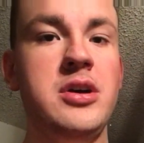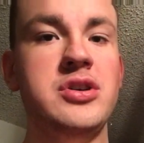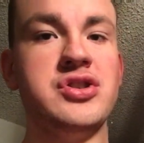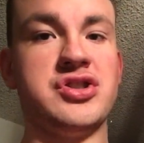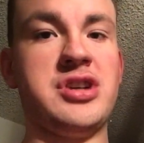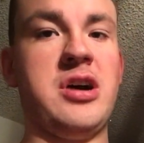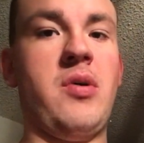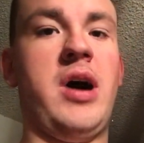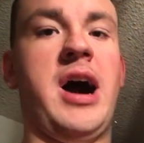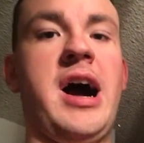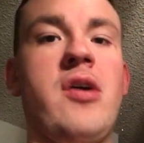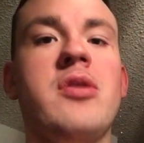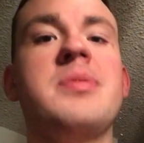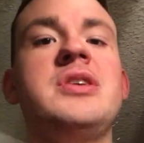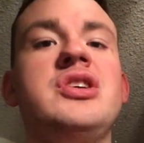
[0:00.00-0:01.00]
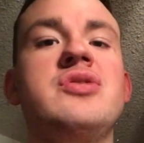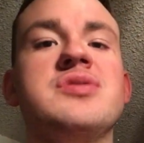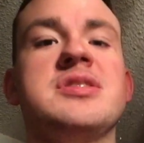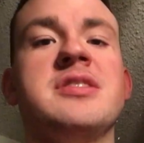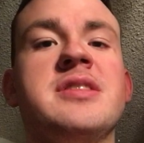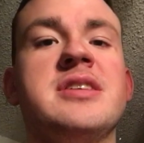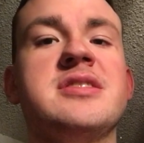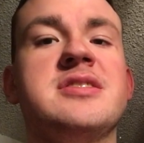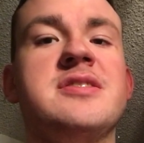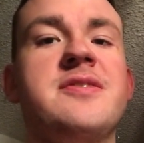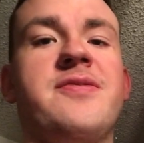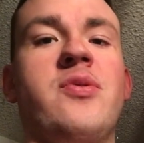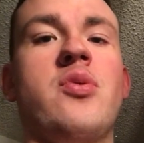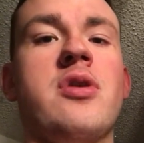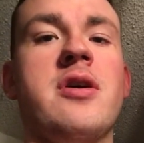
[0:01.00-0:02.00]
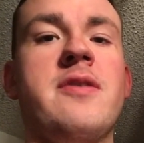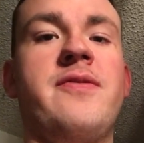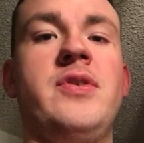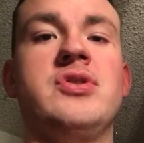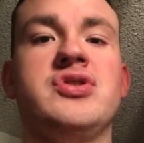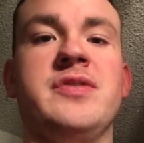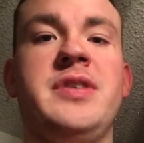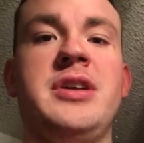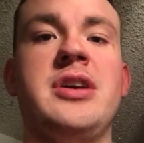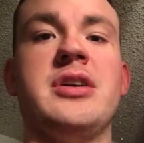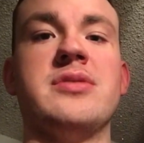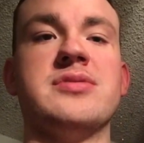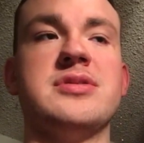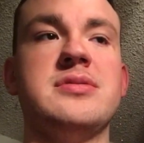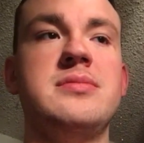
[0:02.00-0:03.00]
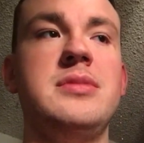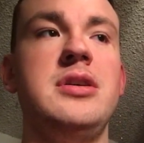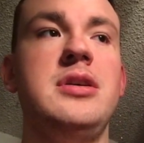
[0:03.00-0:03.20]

So I will be using this for future videos.